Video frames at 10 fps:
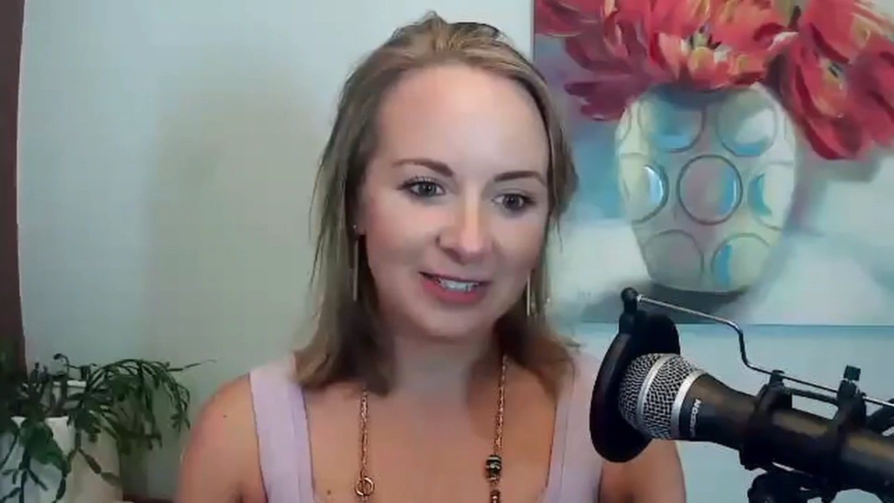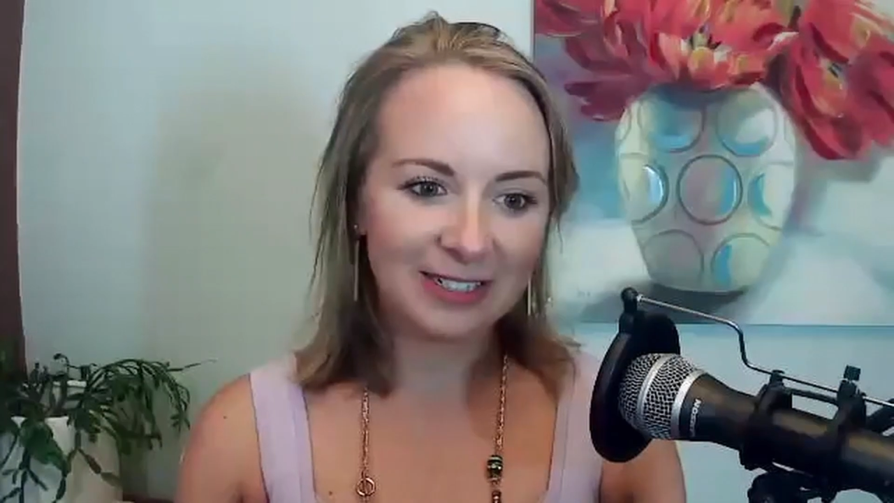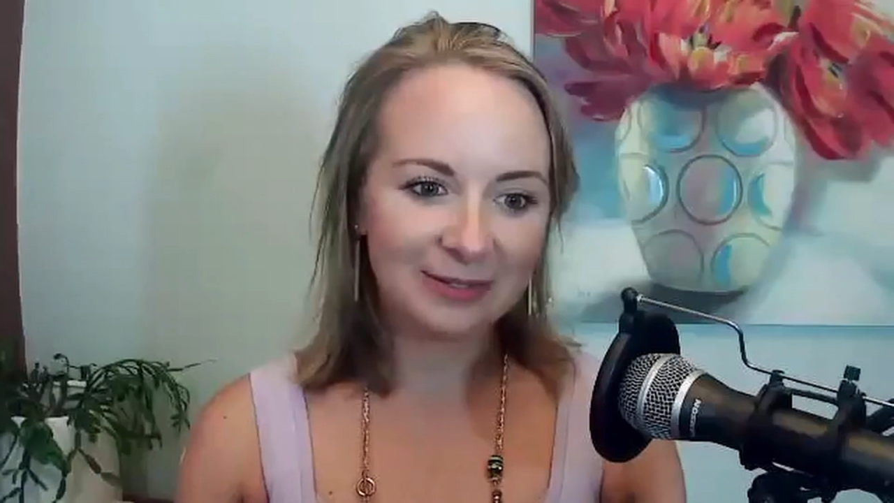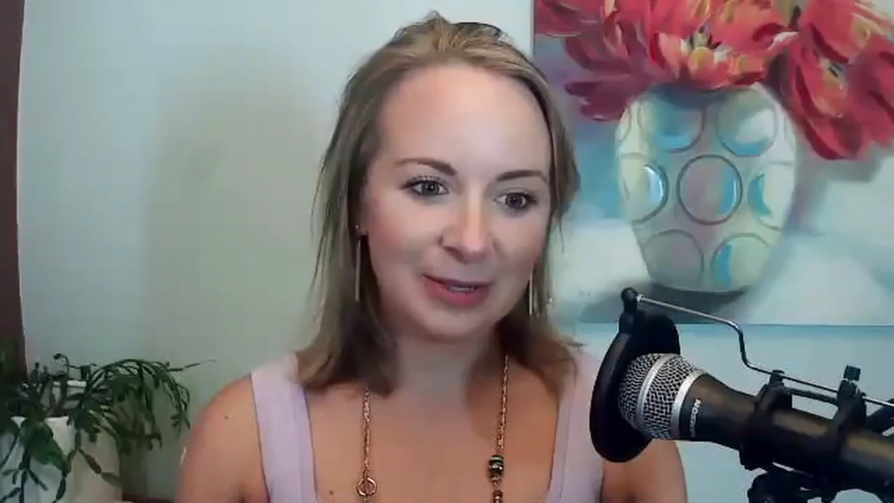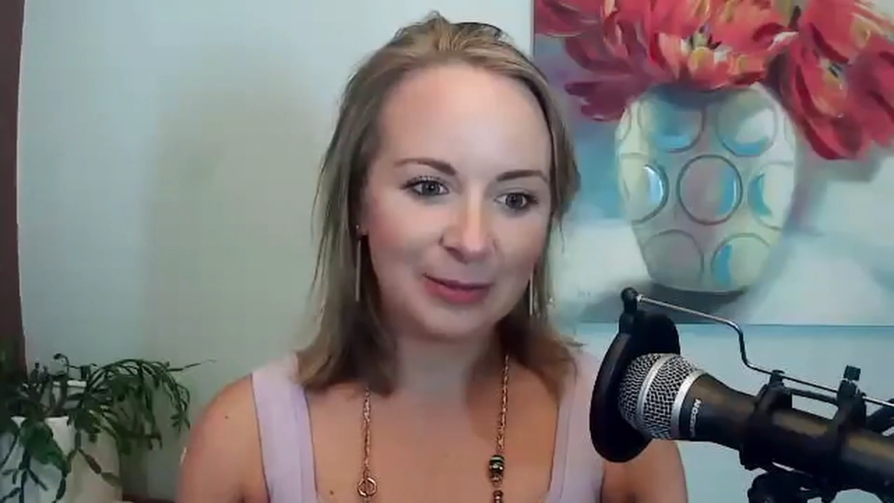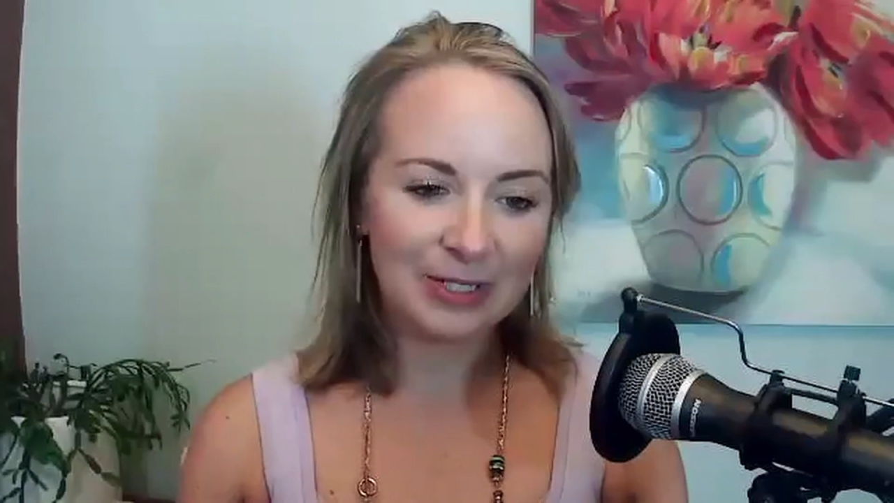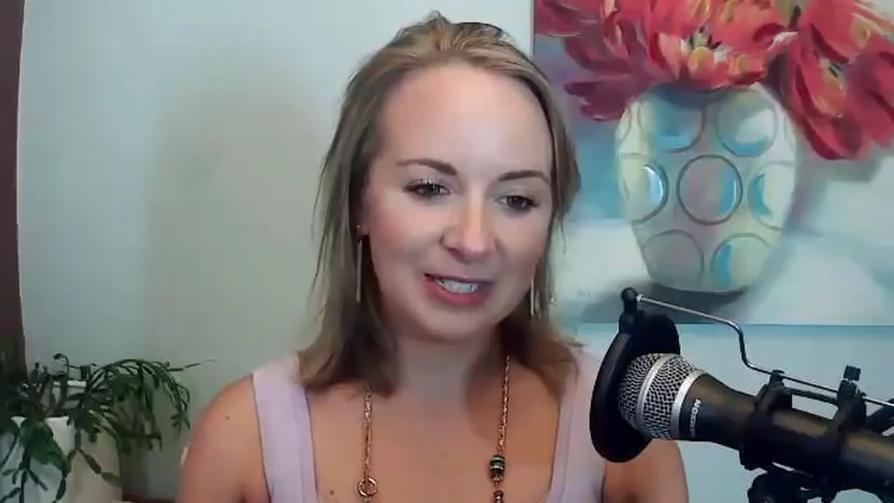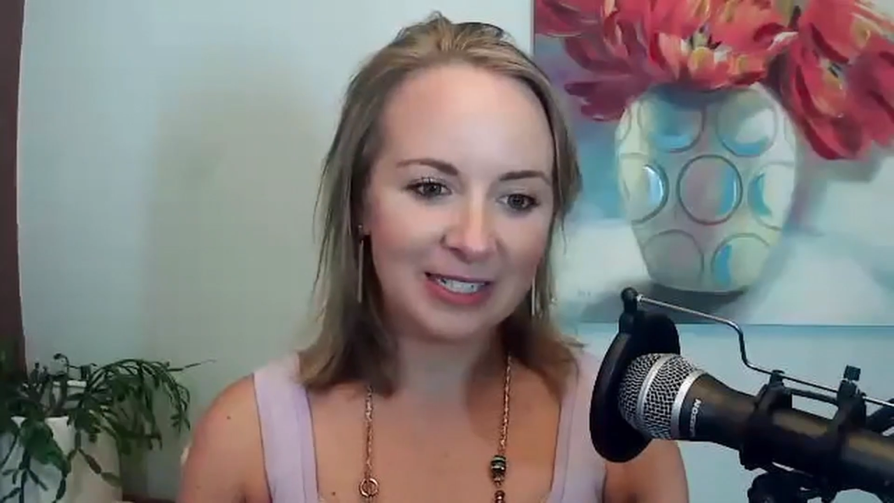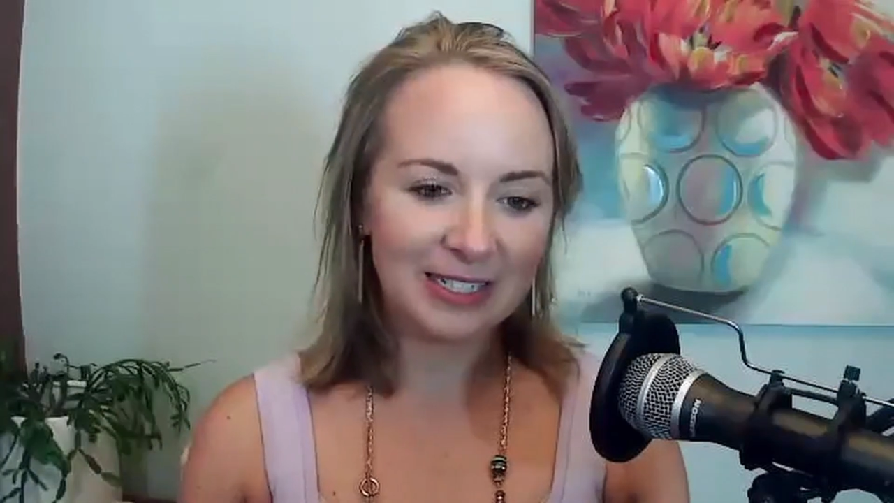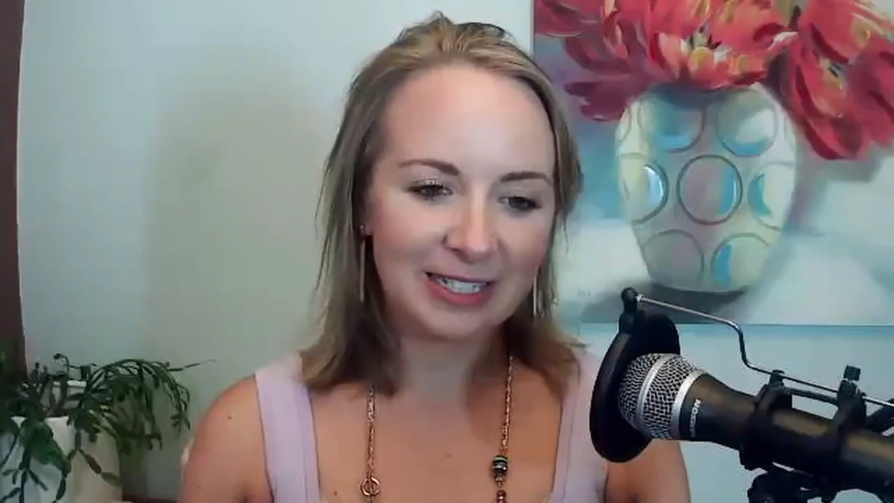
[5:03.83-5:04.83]
to maybe
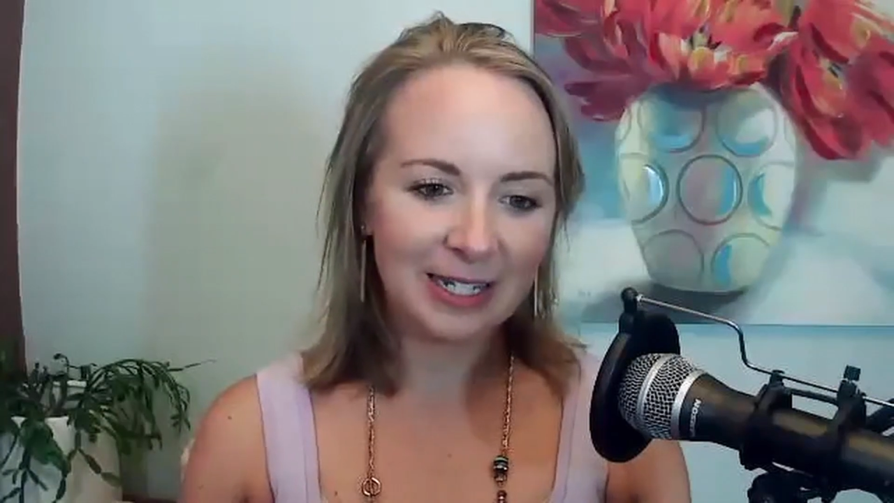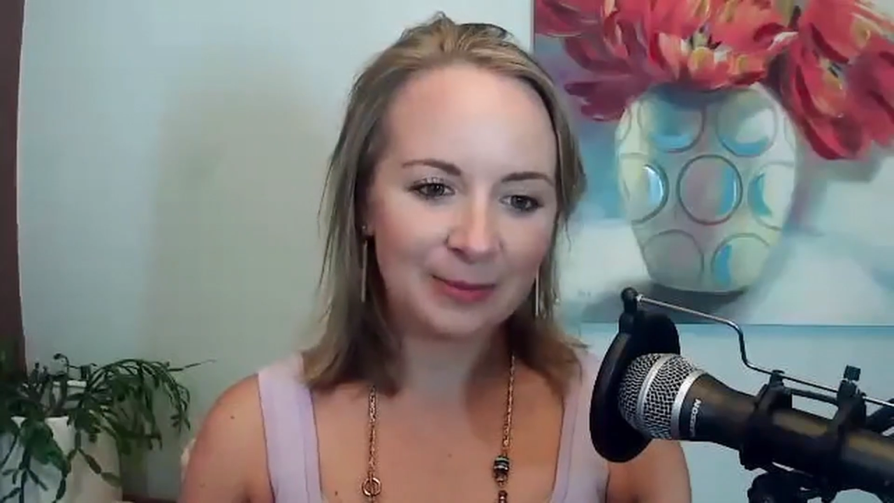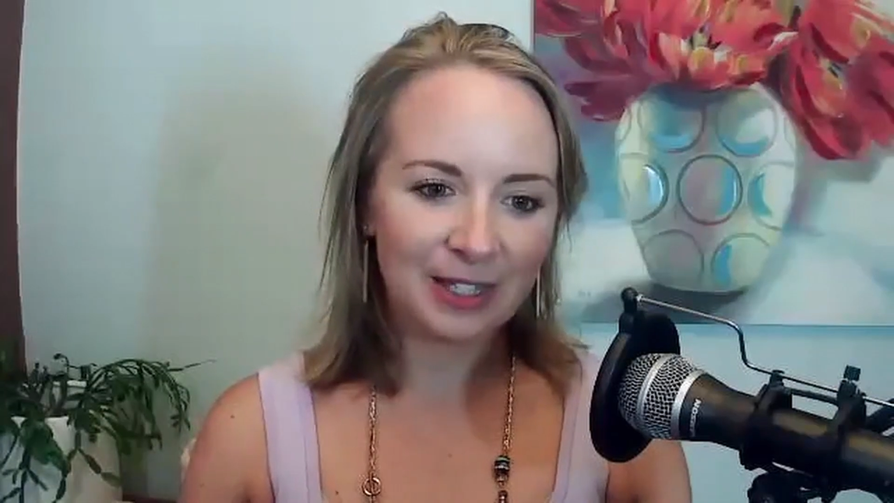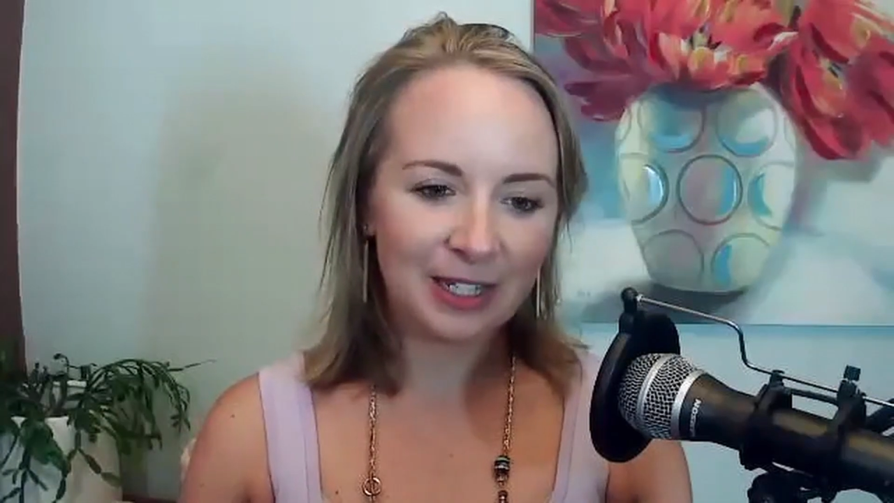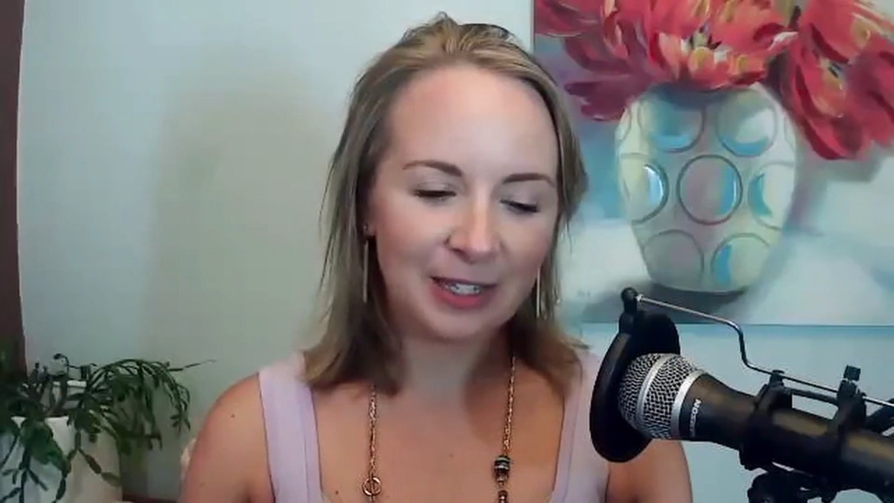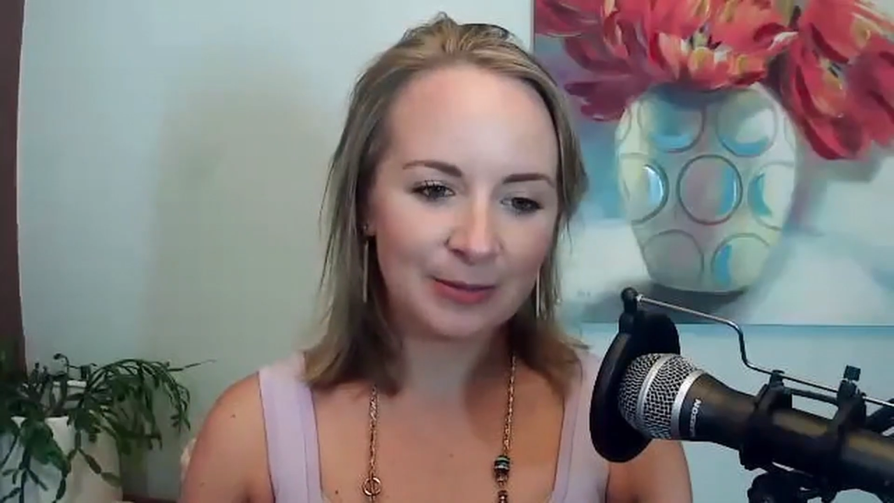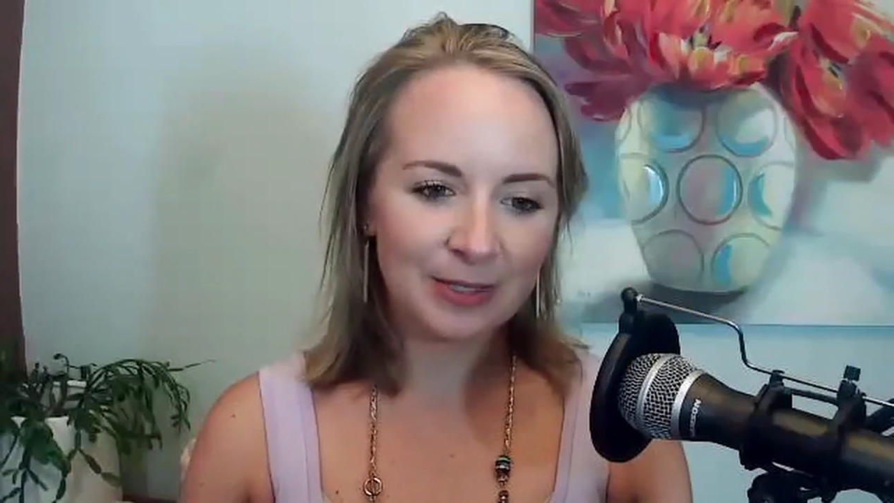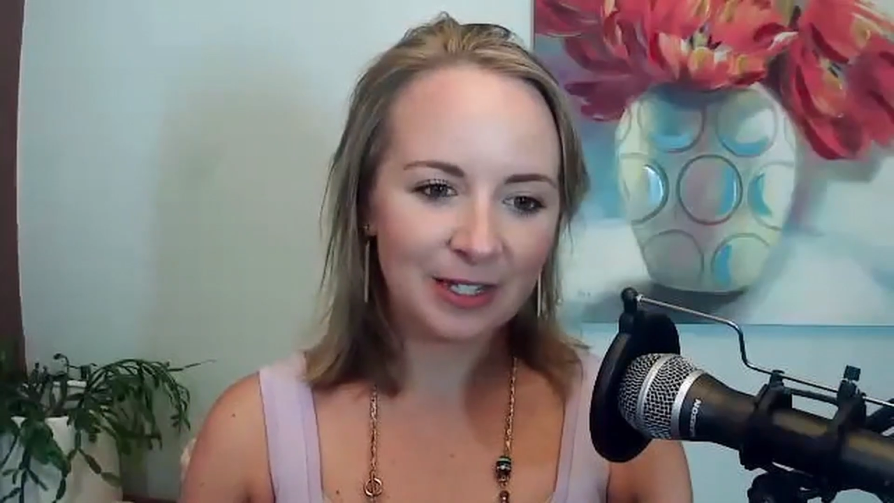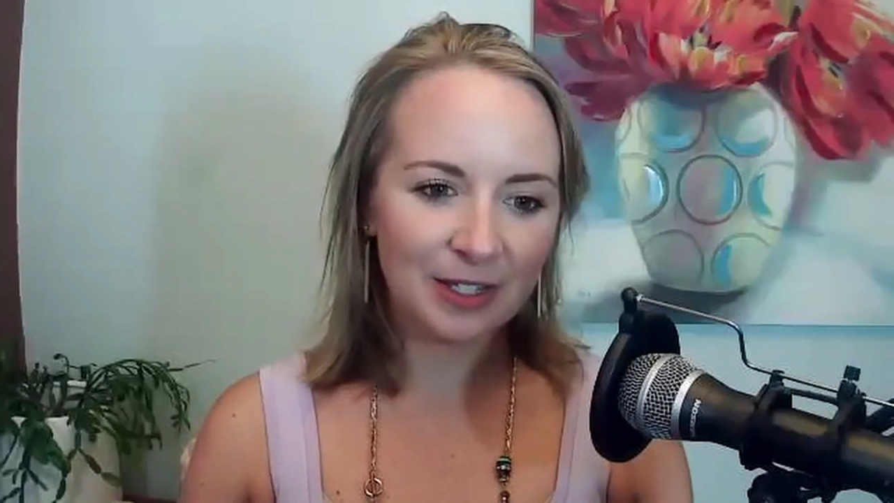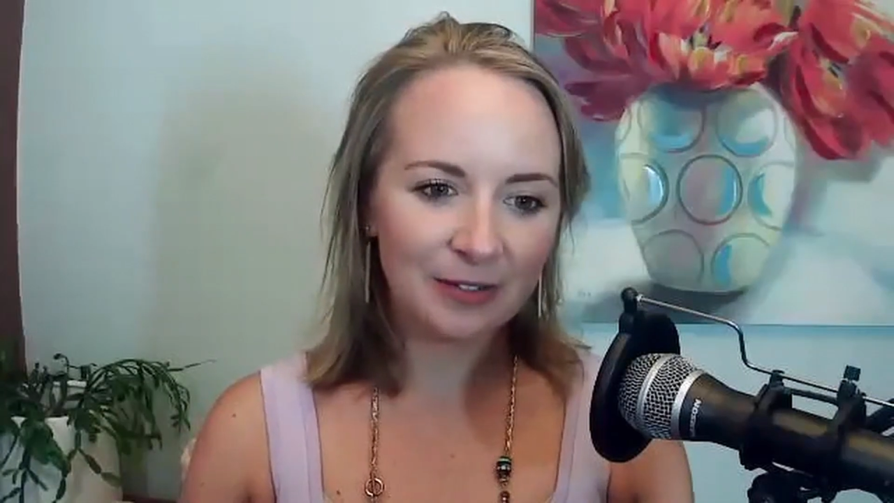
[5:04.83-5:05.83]
see the same thing in
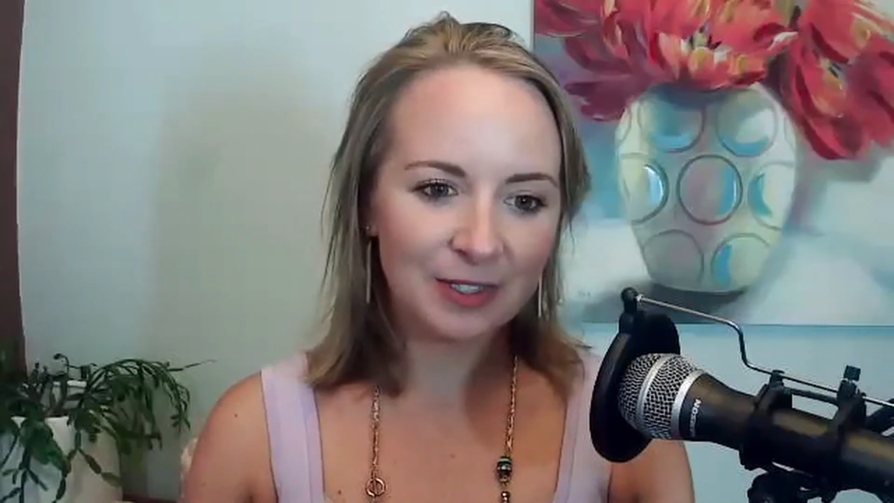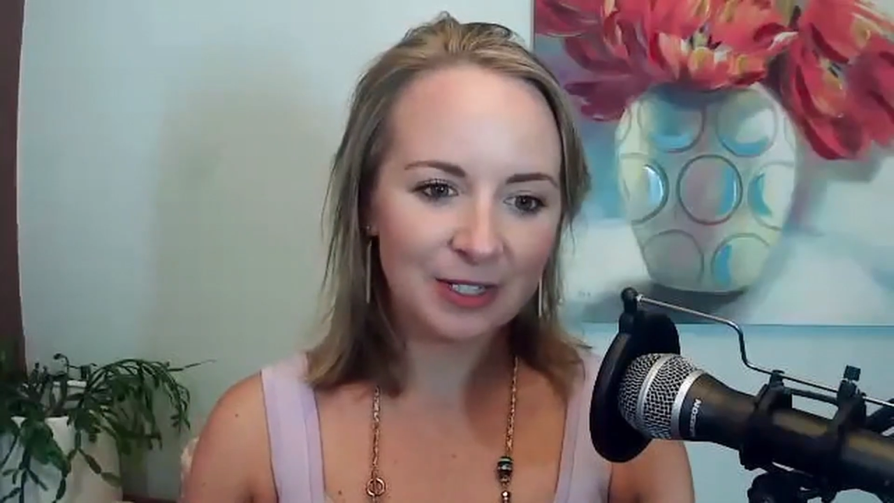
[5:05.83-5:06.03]
themselves.